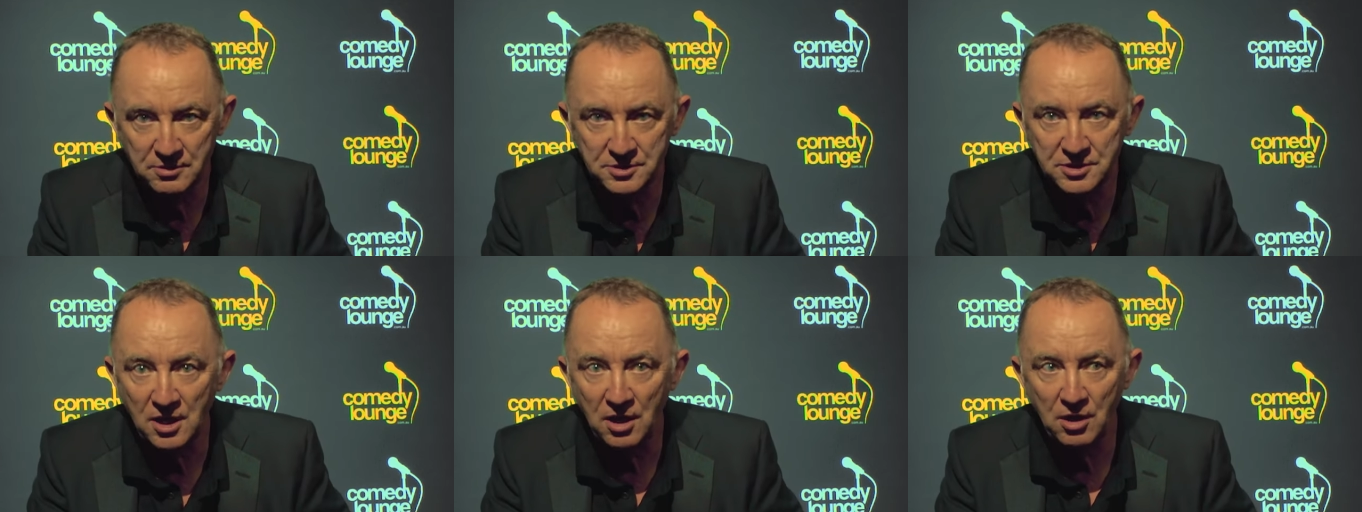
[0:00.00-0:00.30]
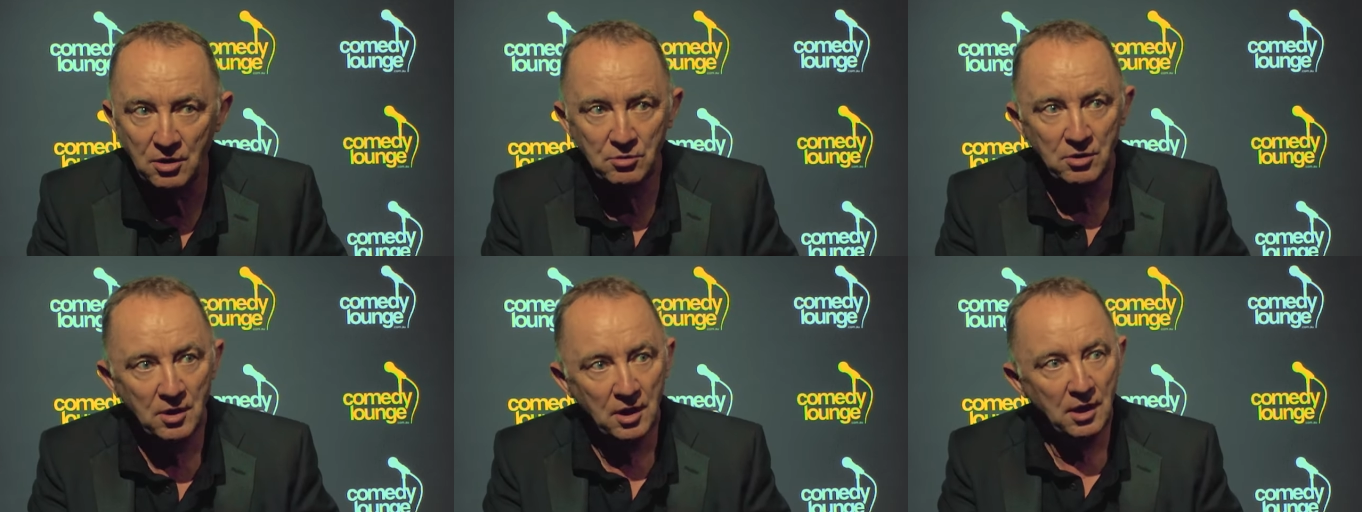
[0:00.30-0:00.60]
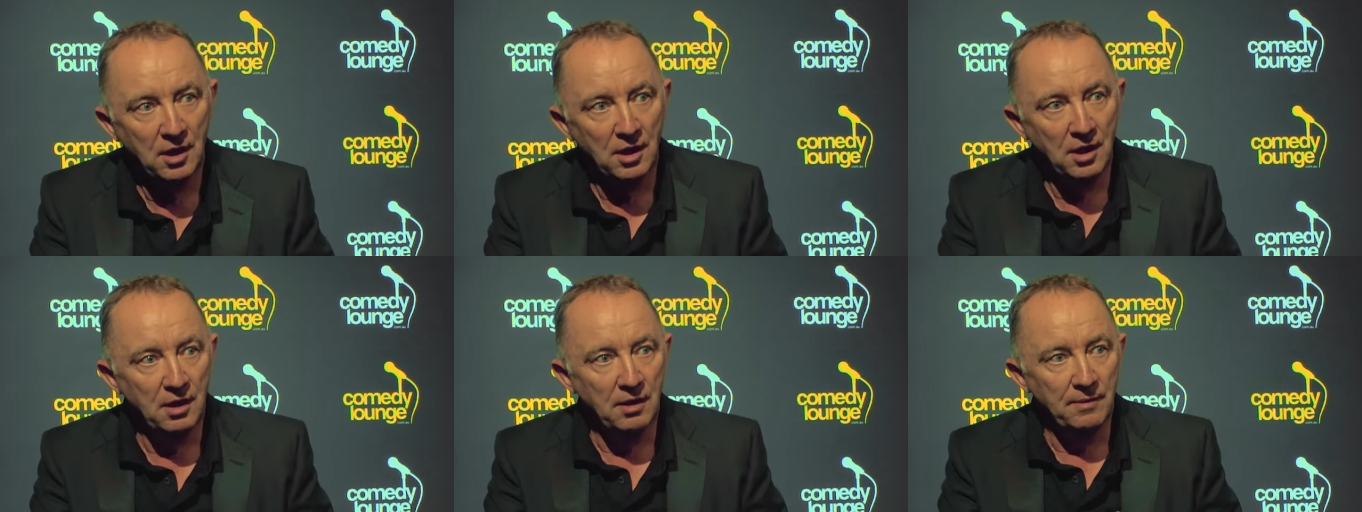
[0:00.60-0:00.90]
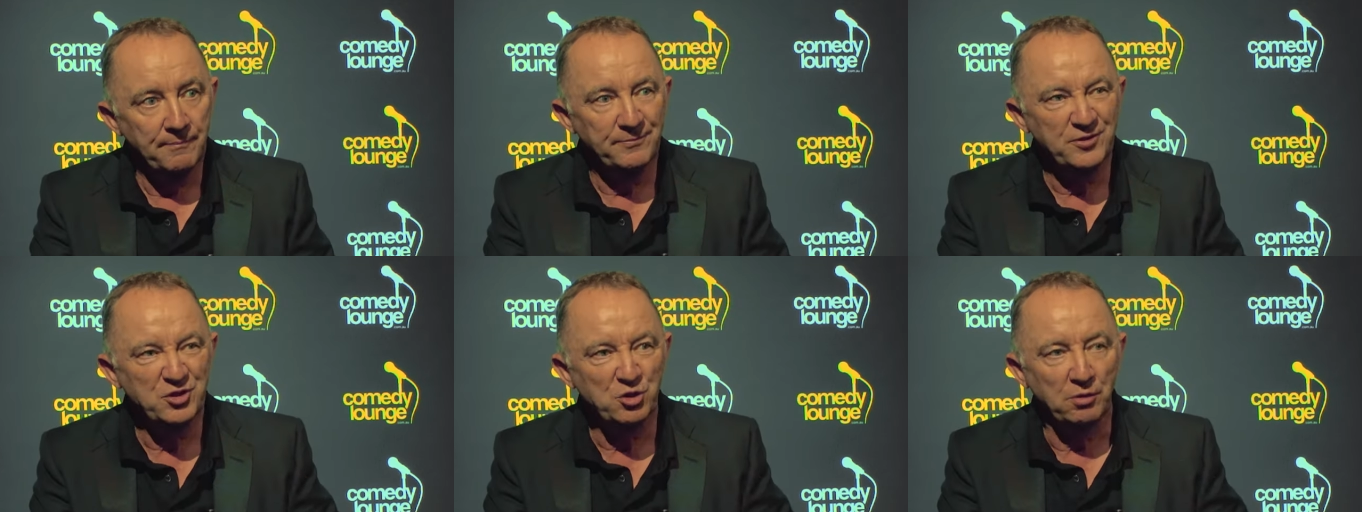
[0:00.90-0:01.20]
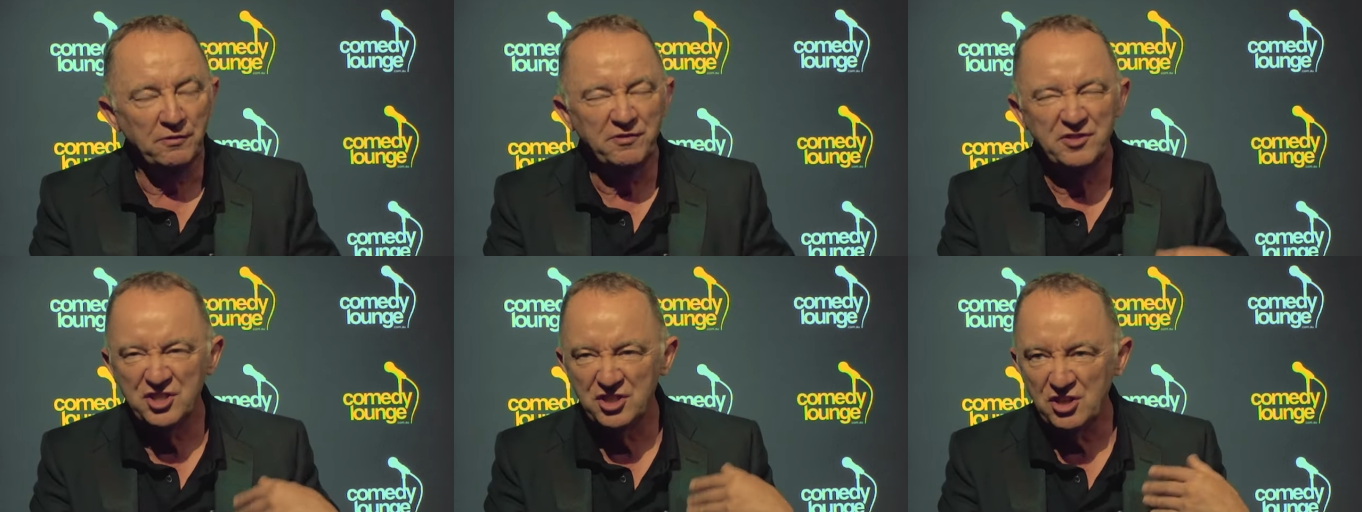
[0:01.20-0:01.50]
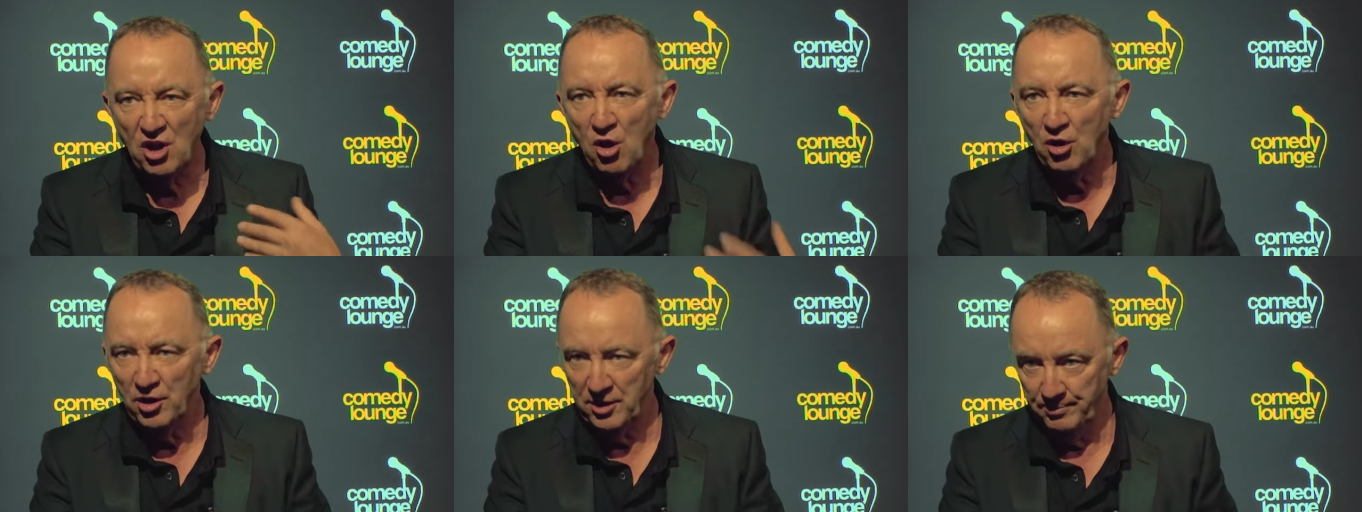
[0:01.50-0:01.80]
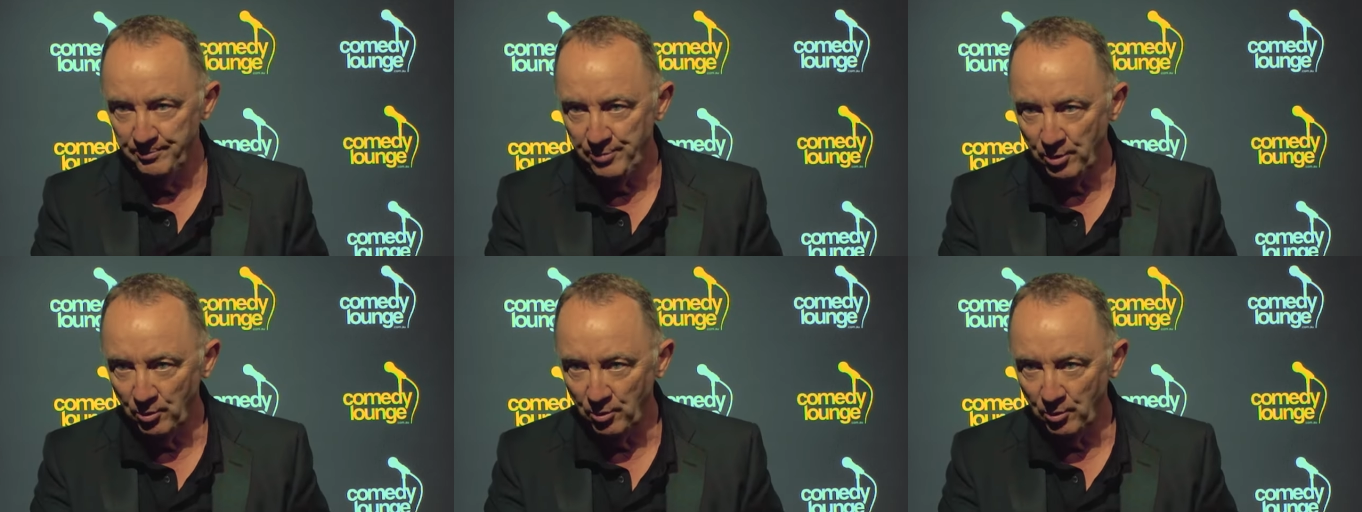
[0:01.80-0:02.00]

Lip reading: so, sort of starting